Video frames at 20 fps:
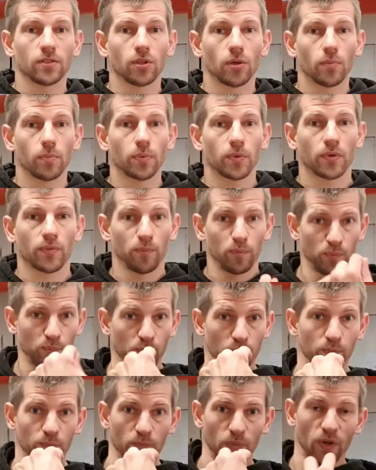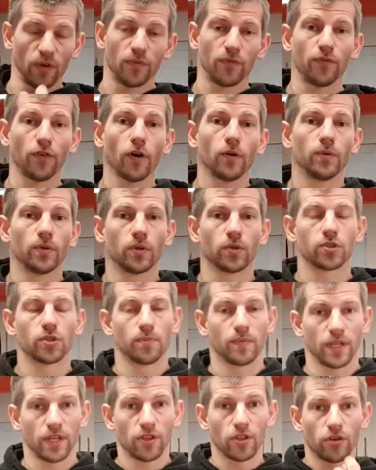up a phone or
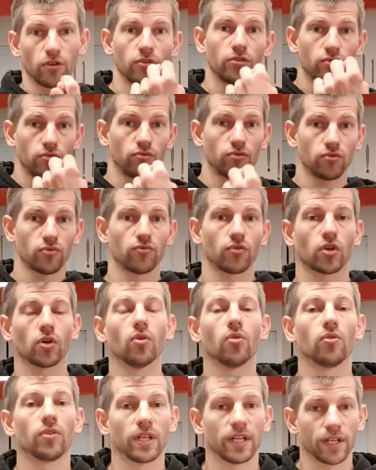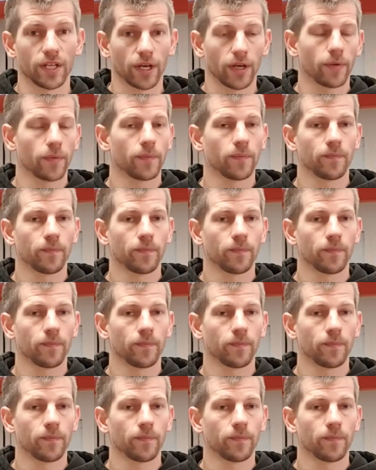something that's just recording you.